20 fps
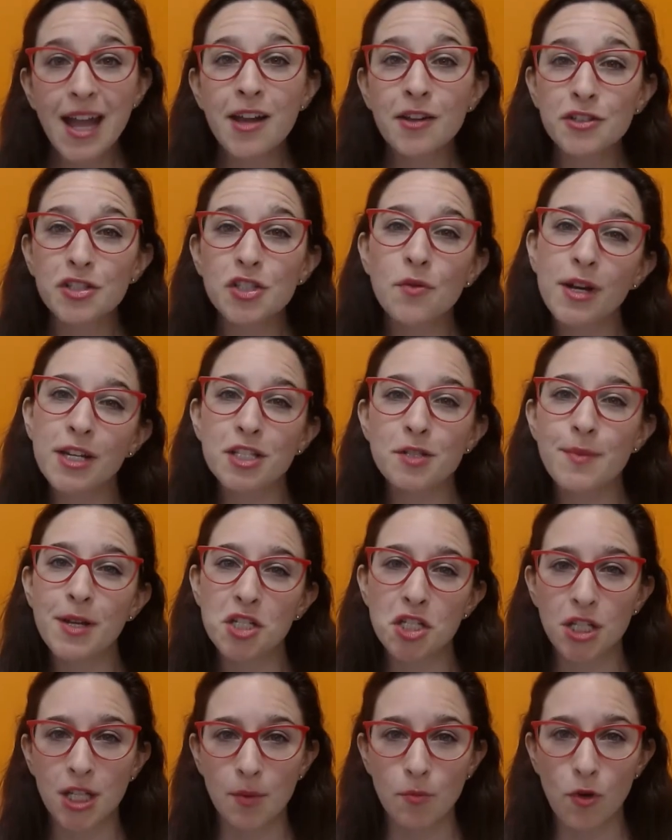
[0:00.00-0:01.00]
I also wanted to
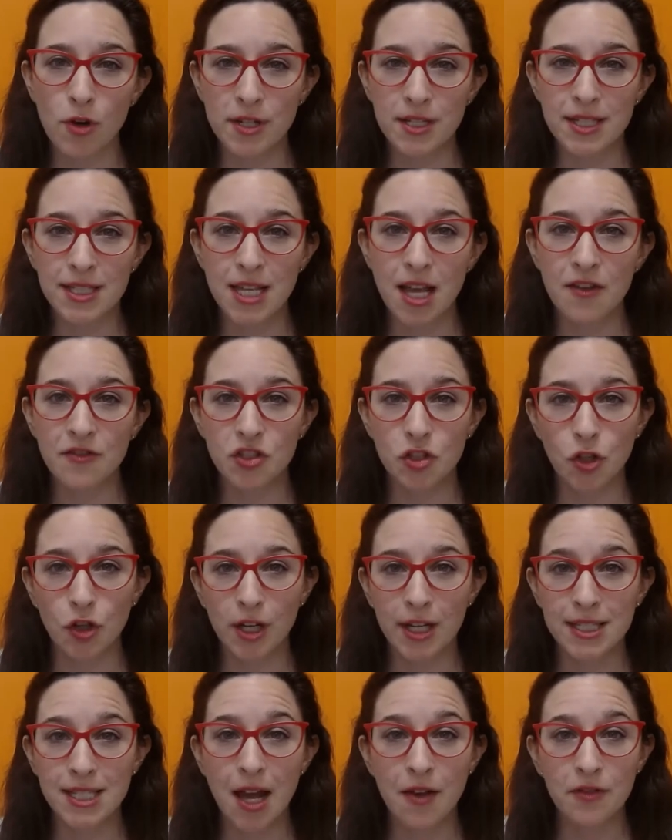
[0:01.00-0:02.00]
mention the importance of
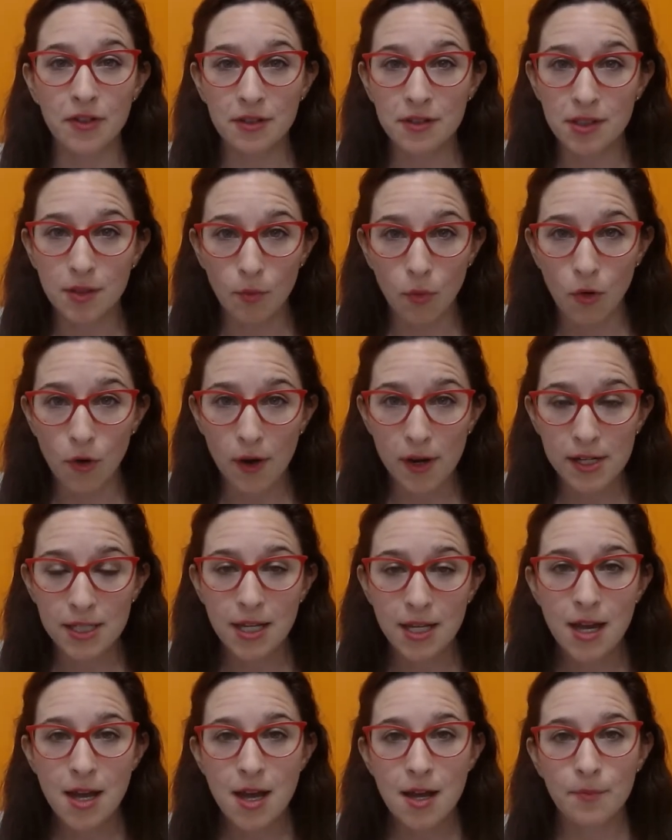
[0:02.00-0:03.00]
surrogates having support.
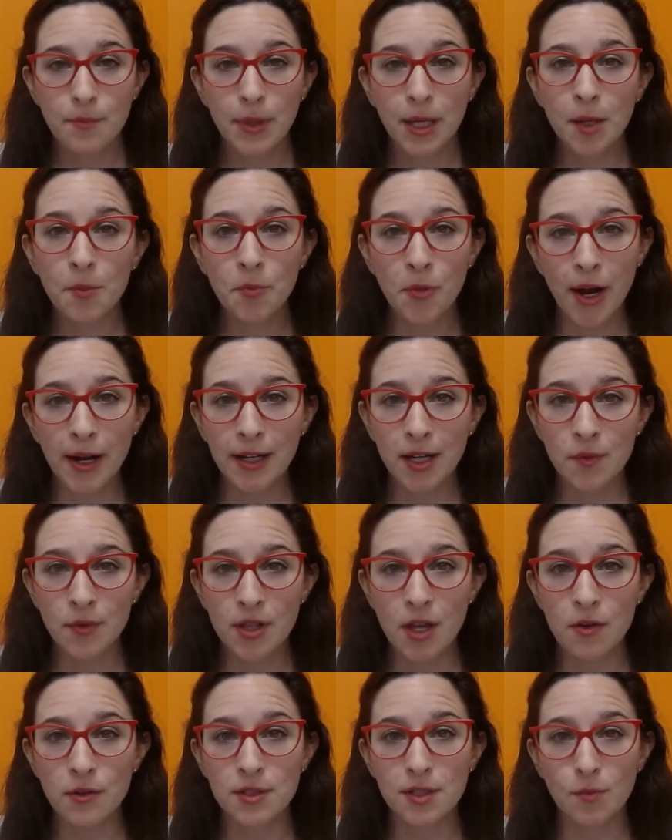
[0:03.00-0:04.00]
Being pregnant
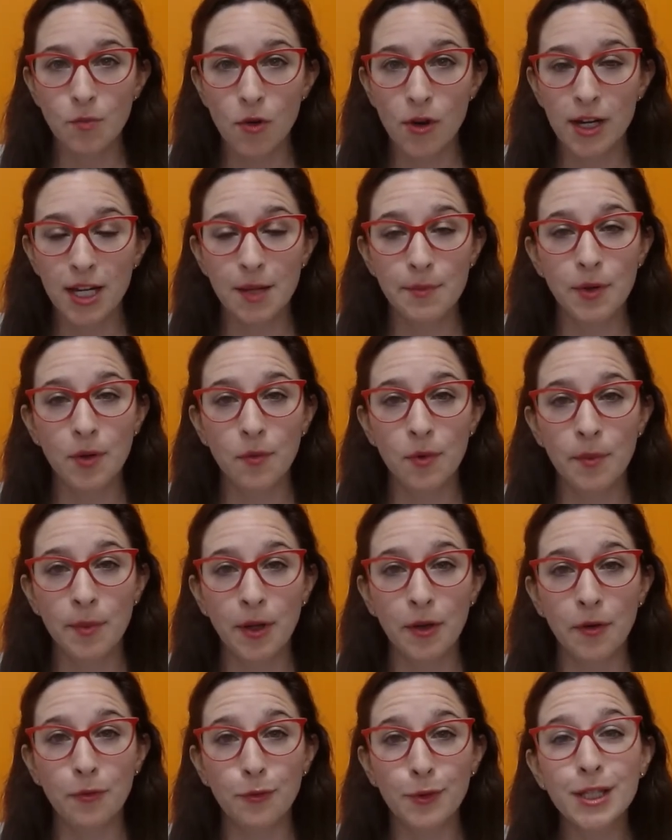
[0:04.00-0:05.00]
without support can be, would
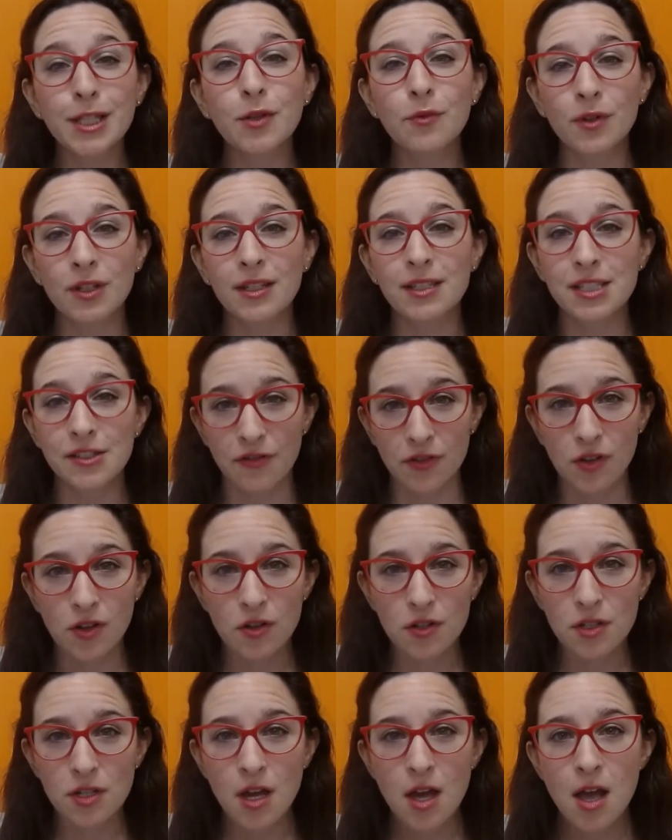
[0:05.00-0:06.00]
be really, really
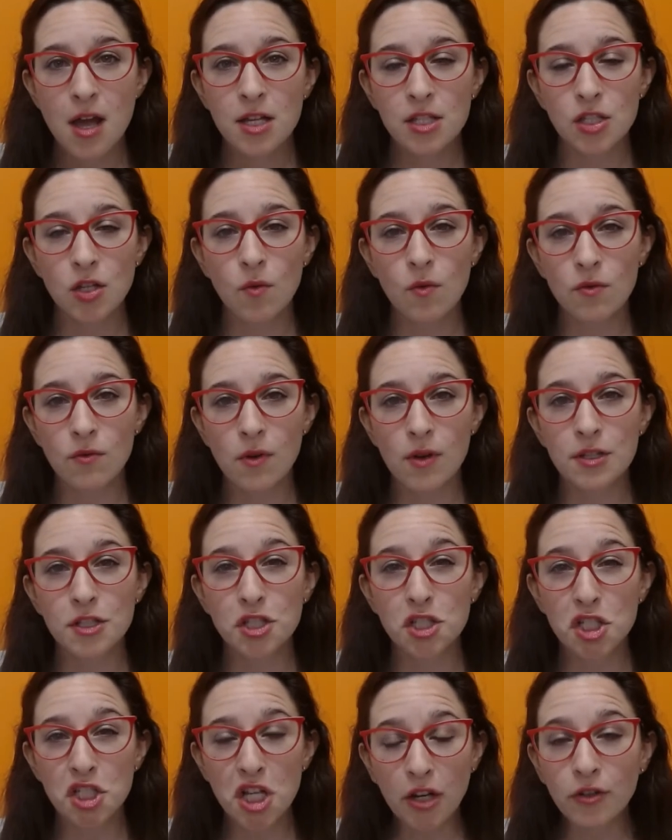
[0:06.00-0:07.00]
difficult. So
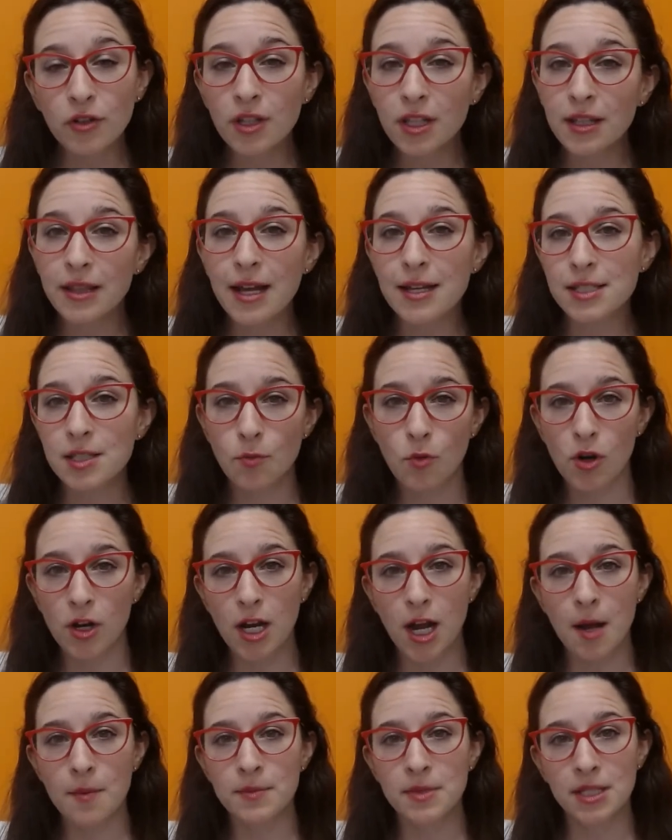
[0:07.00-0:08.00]
generally that
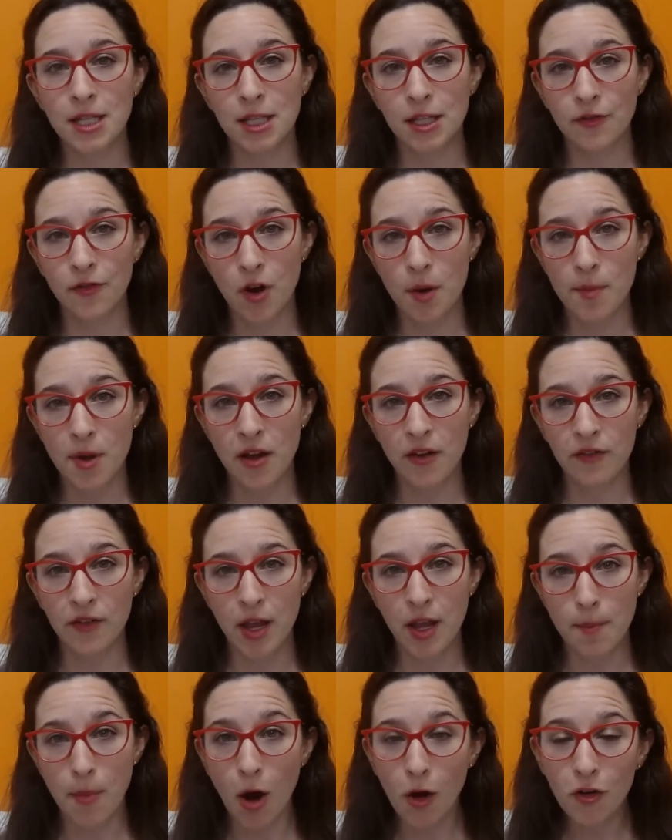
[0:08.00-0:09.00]
support comes in the form of
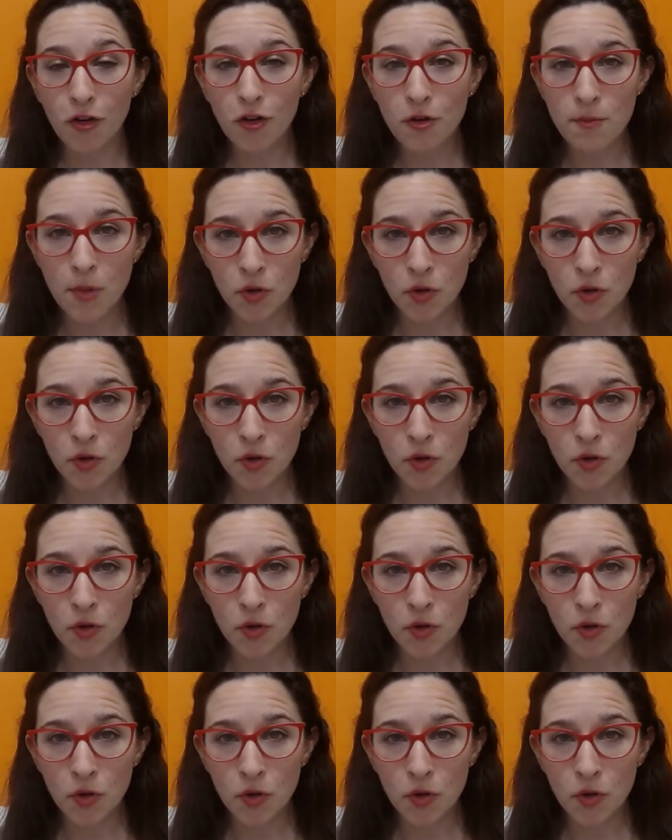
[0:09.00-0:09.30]
a partner.